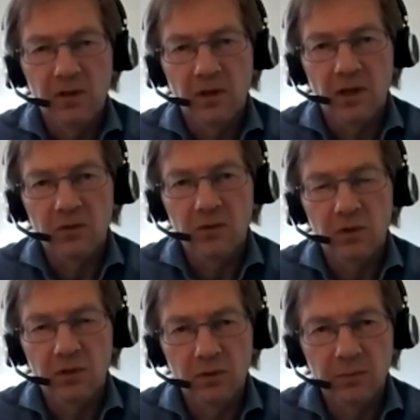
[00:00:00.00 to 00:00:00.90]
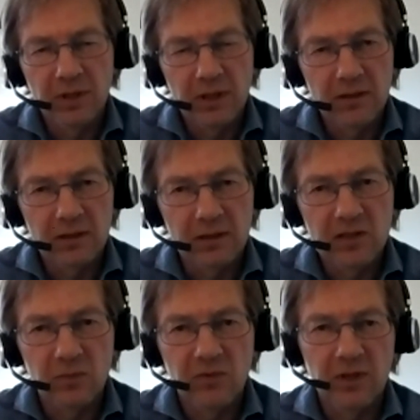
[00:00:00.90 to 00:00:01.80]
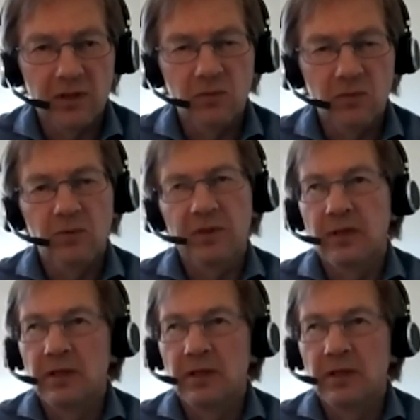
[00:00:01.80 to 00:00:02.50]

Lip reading: and will culminate in something that will be